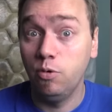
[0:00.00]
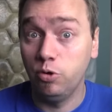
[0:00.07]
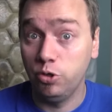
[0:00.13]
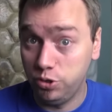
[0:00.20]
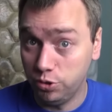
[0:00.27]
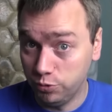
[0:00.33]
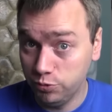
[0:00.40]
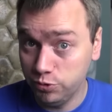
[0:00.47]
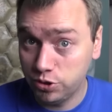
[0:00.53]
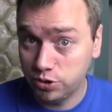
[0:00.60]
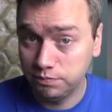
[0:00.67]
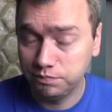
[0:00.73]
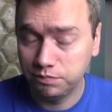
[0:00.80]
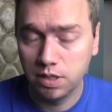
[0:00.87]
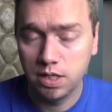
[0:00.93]
Huge.
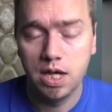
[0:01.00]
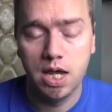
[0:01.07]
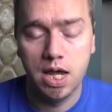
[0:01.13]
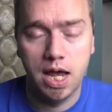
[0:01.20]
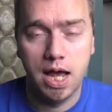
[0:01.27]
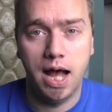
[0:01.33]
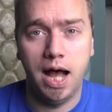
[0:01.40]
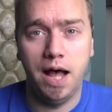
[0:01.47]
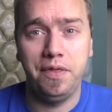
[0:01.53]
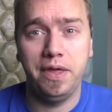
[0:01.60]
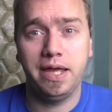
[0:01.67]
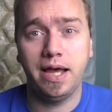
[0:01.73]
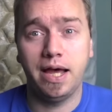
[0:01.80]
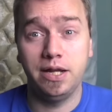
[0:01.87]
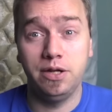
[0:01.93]
They
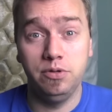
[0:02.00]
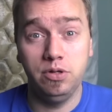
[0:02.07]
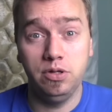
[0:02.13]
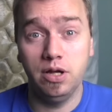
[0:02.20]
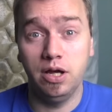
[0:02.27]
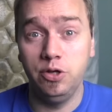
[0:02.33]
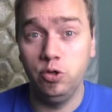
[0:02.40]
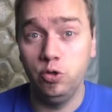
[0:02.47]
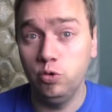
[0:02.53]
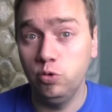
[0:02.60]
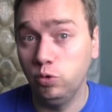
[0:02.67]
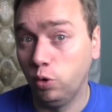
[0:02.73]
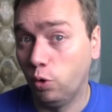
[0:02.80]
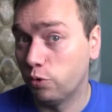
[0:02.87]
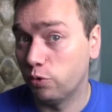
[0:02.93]
got a new
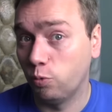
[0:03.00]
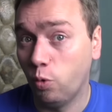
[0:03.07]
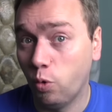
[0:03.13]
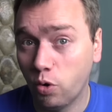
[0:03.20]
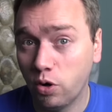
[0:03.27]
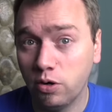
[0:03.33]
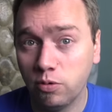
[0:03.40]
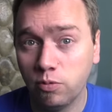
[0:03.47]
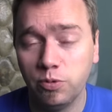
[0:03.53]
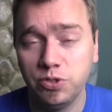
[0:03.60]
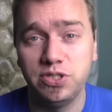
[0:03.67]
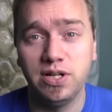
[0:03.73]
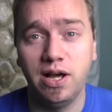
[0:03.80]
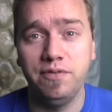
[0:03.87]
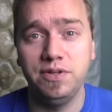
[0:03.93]
Lord of War, which
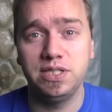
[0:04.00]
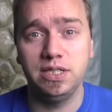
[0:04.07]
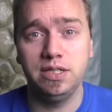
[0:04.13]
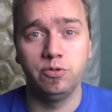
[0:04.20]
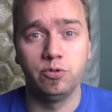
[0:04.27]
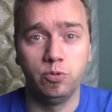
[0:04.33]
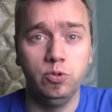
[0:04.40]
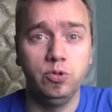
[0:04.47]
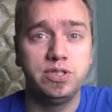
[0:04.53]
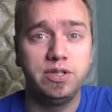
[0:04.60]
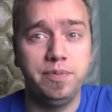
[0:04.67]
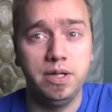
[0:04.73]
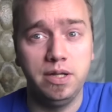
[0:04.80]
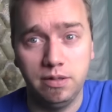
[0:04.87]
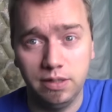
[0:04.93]
is obviously the rules have
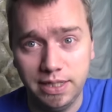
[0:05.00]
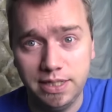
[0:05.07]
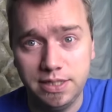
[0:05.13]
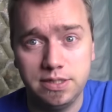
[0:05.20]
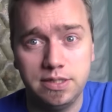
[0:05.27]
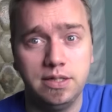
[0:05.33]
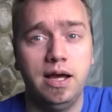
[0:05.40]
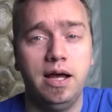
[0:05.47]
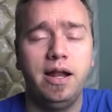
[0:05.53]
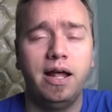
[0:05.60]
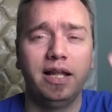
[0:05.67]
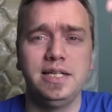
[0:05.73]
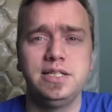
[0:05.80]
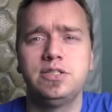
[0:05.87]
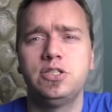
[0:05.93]
been leaked,
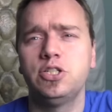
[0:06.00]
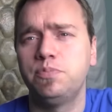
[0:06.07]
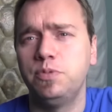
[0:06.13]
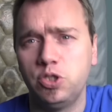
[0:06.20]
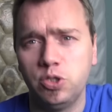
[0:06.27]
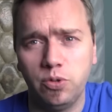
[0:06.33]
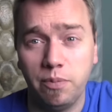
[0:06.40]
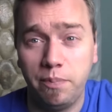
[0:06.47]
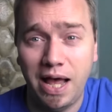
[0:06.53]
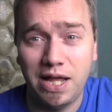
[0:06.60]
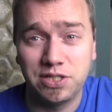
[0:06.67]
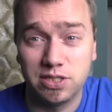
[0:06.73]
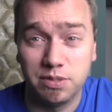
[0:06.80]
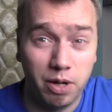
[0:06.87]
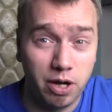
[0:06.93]
not leaked, just been shown in the
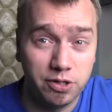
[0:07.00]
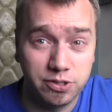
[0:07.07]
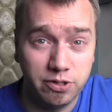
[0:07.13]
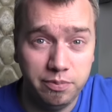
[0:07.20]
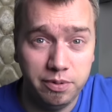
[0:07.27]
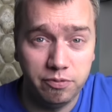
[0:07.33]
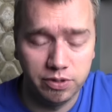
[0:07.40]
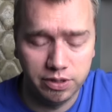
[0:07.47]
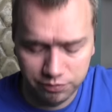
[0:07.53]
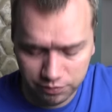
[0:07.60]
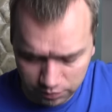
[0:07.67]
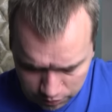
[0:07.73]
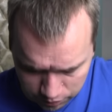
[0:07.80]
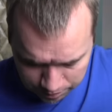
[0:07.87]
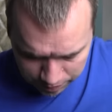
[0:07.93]
past because the model's already
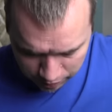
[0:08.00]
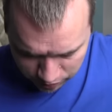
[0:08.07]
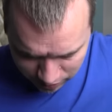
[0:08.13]
been